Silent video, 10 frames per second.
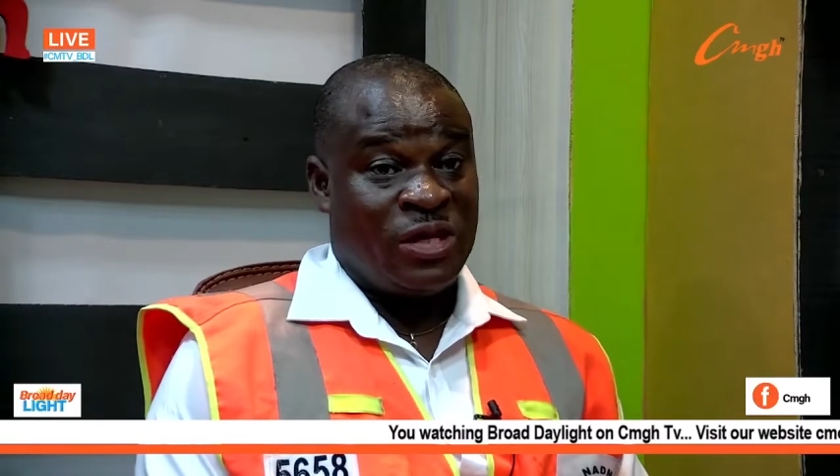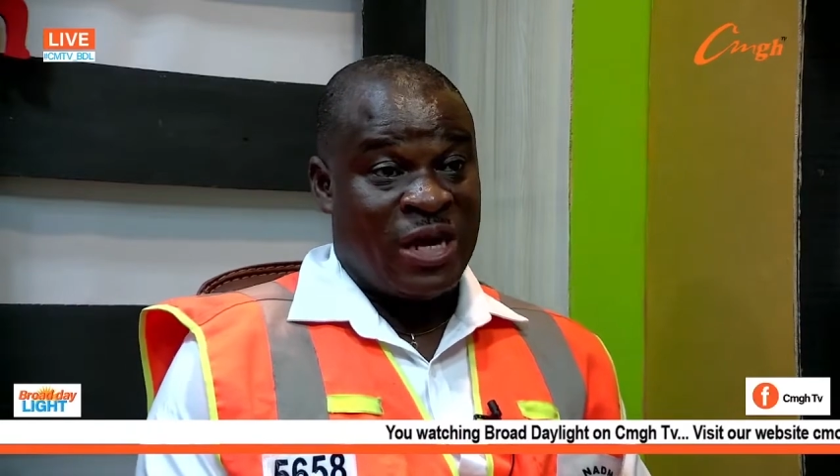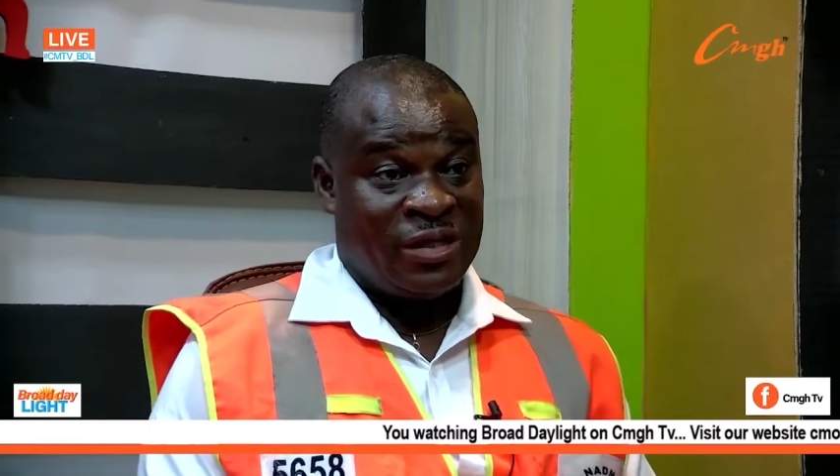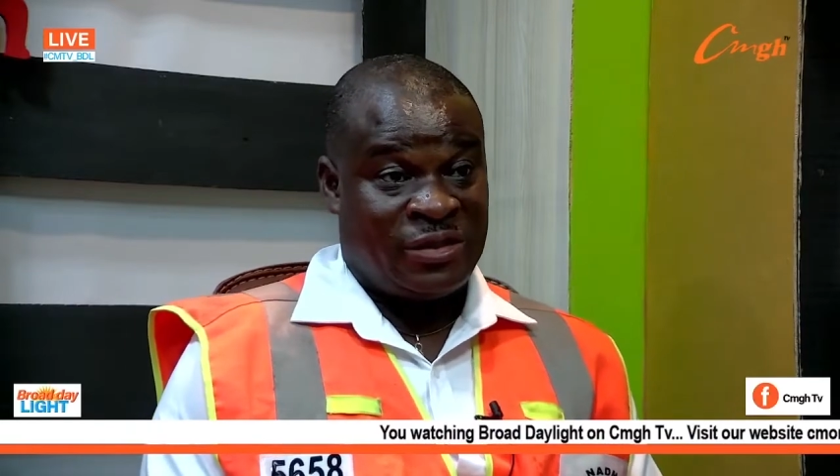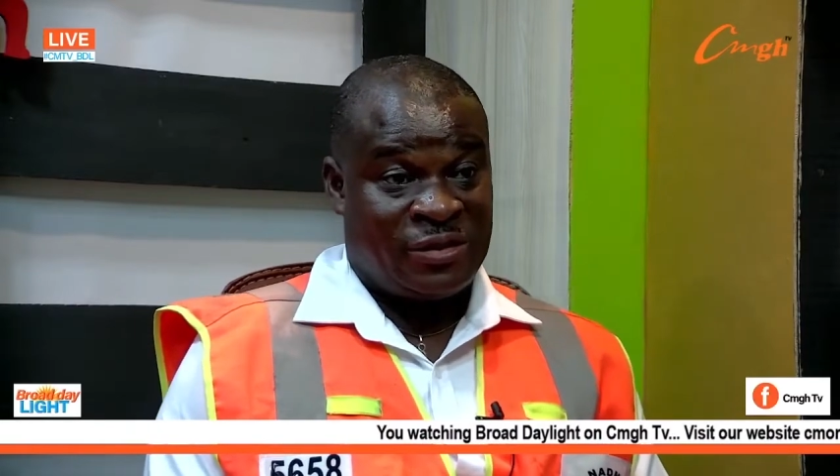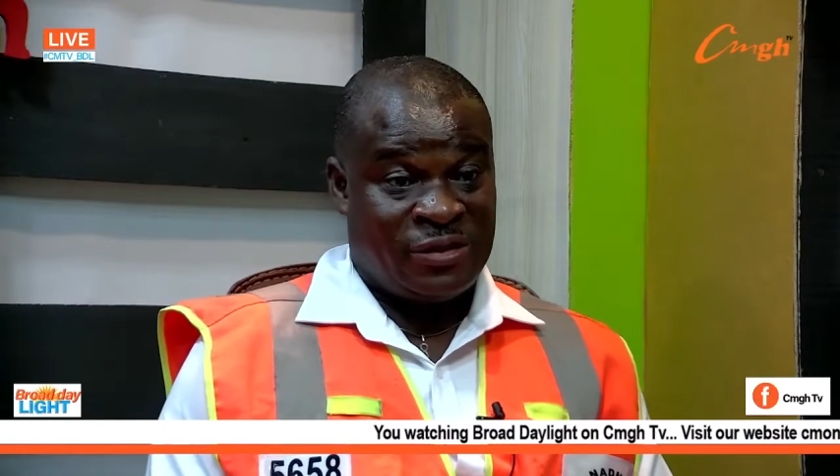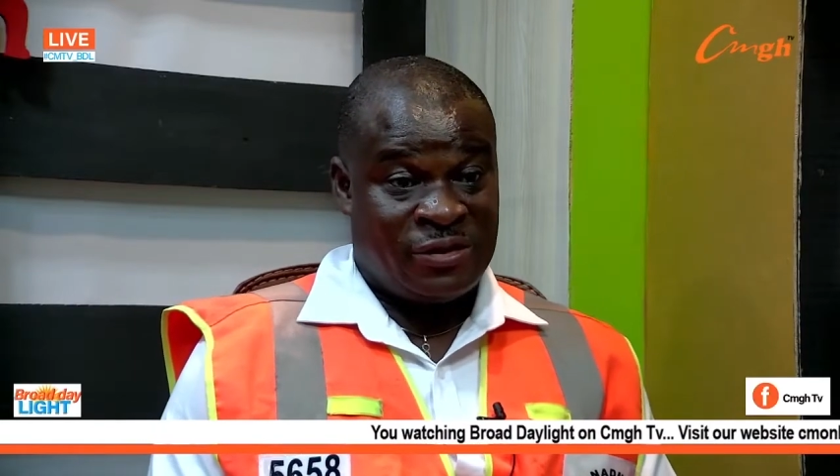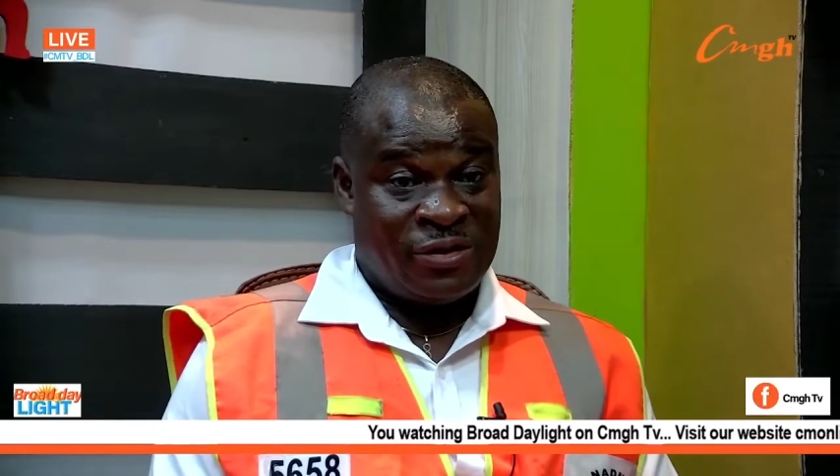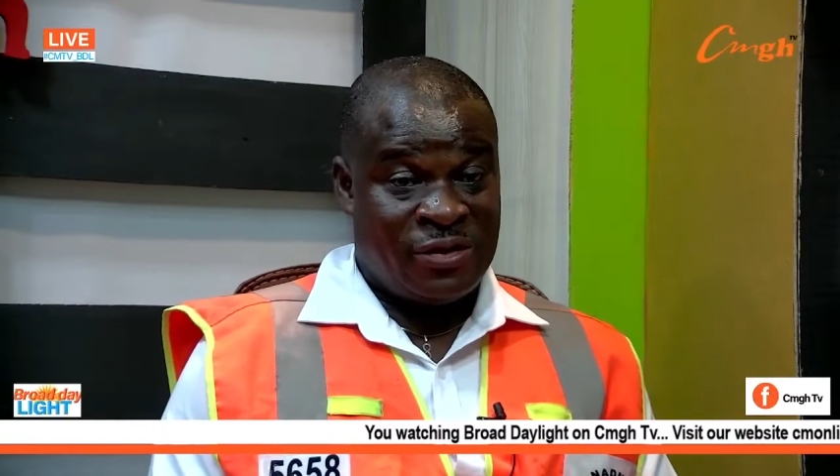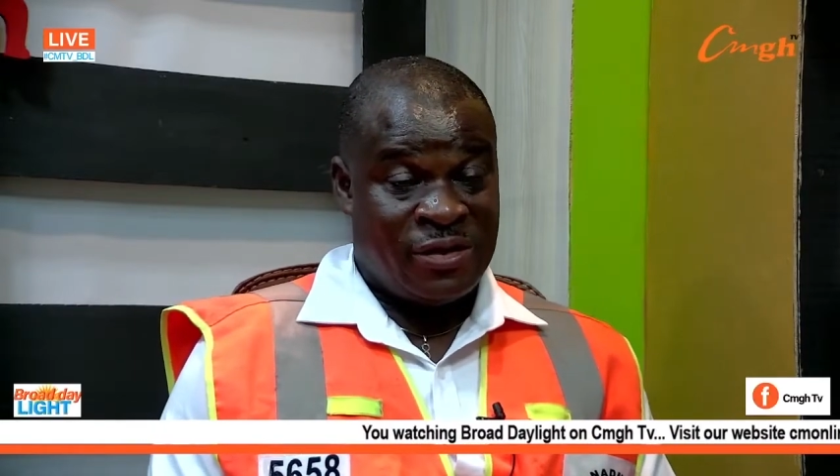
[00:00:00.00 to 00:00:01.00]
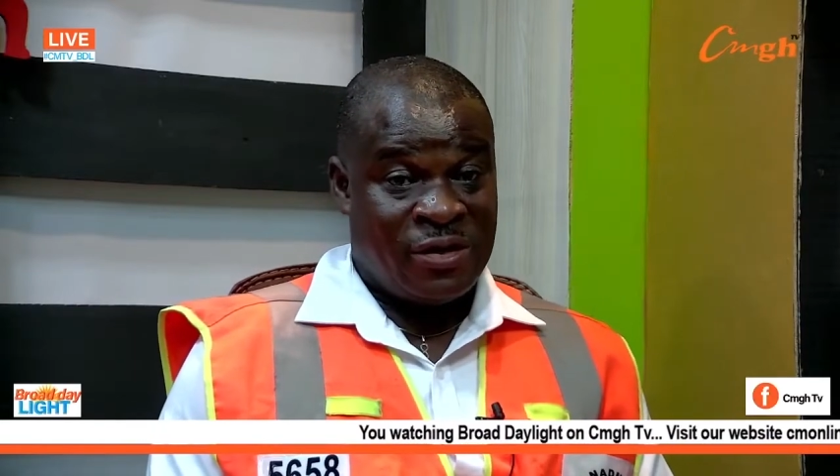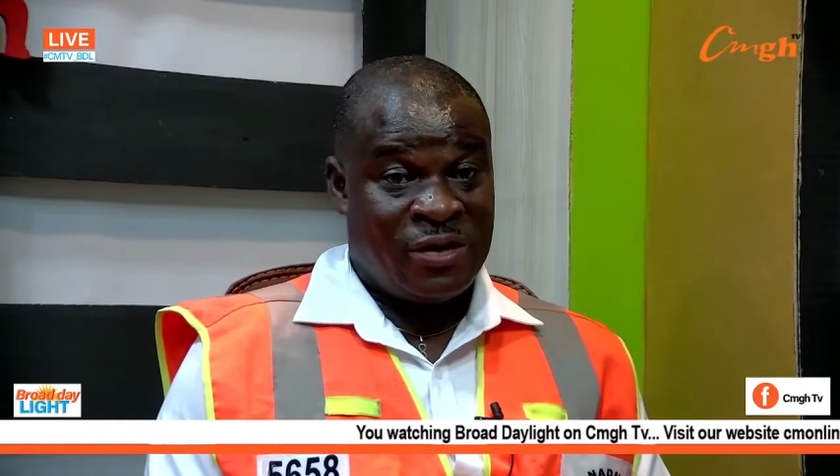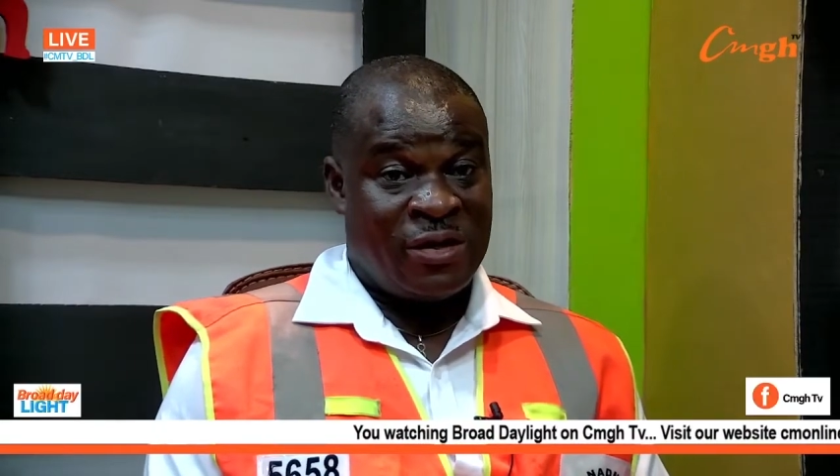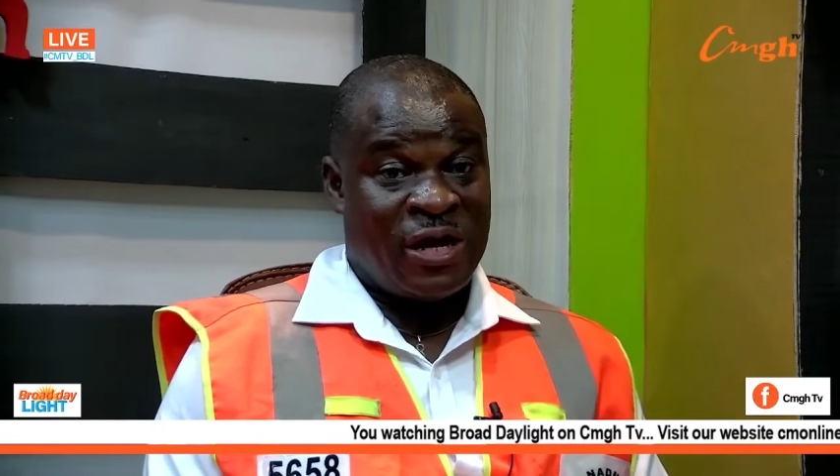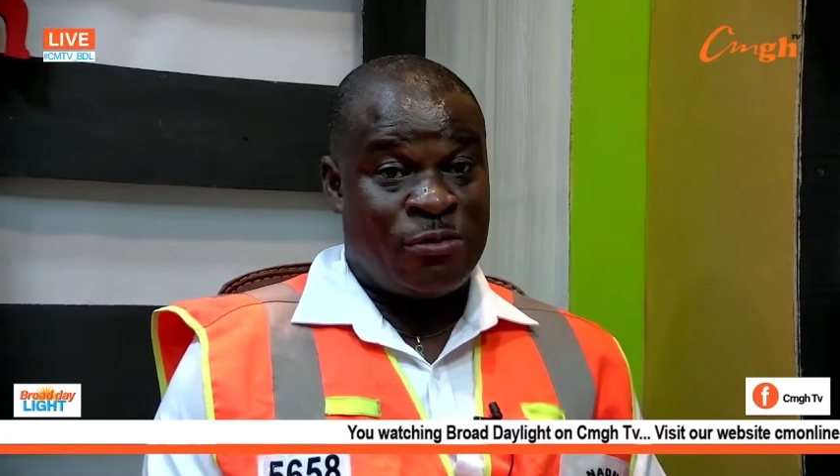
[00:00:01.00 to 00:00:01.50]
that,
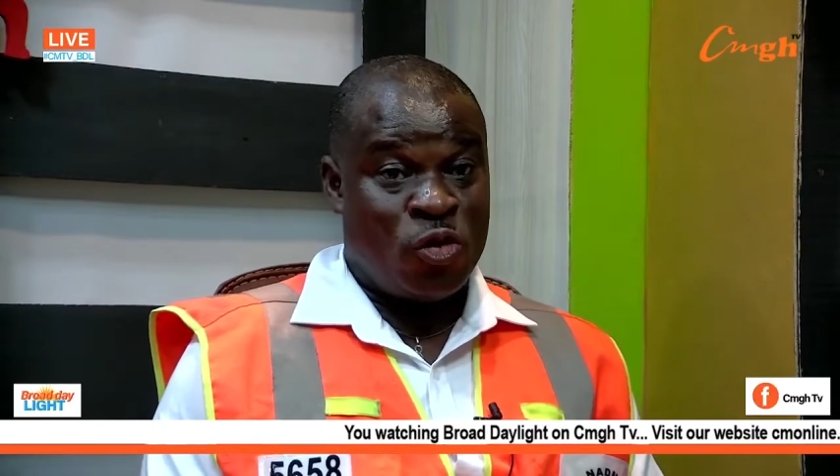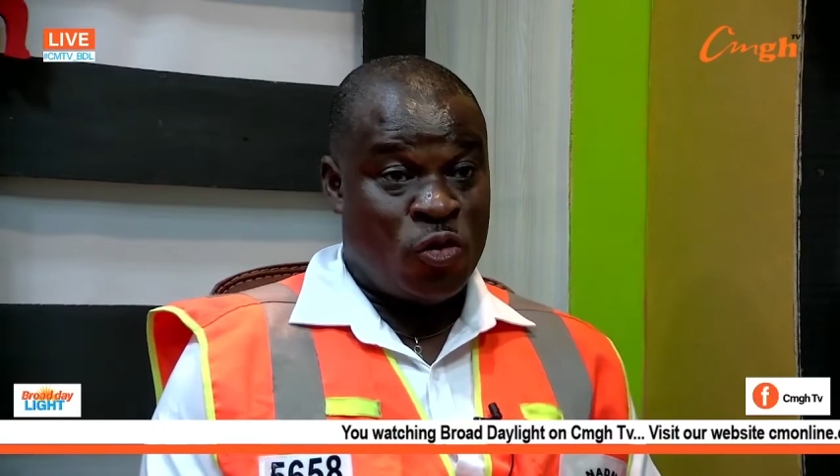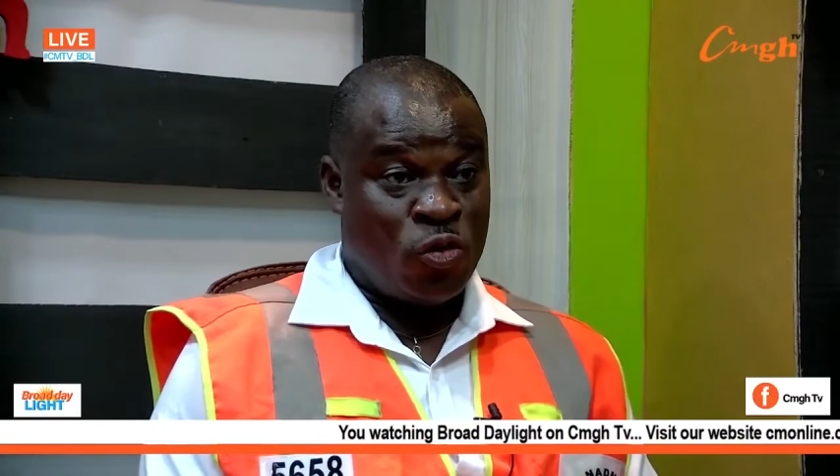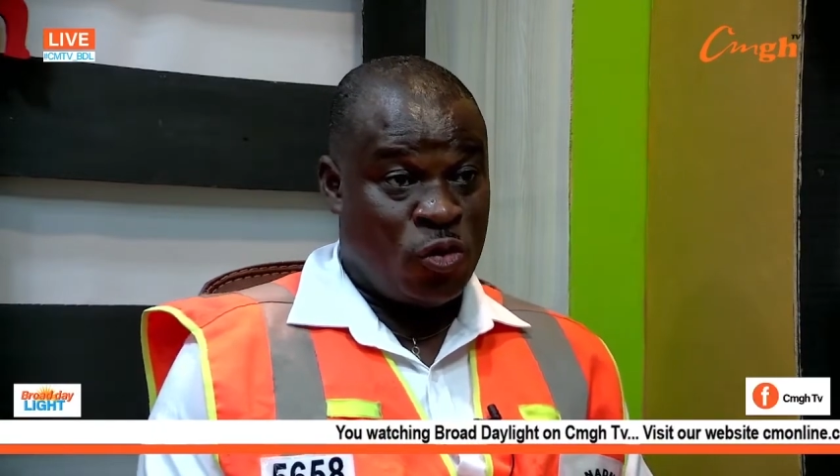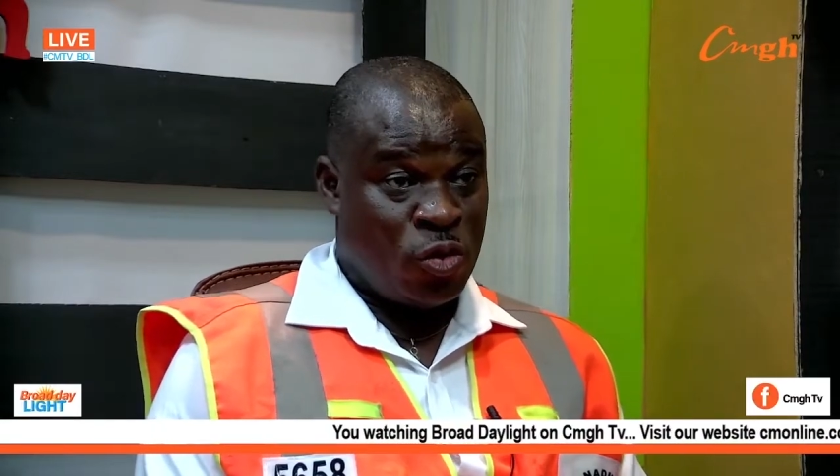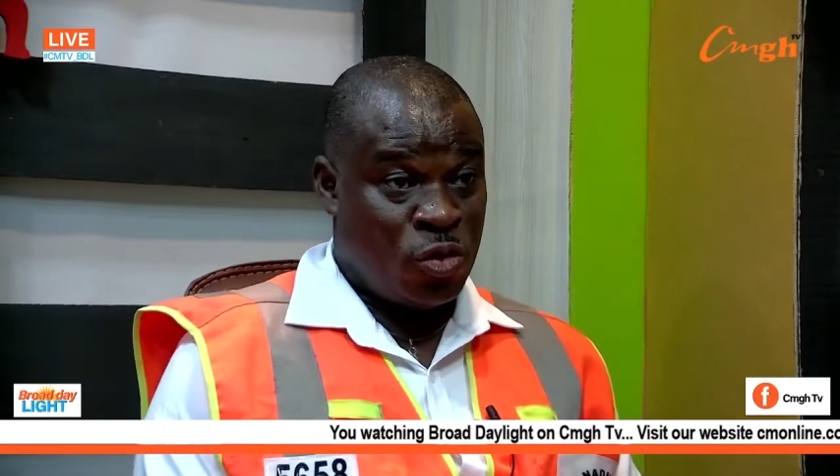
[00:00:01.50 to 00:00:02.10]
not more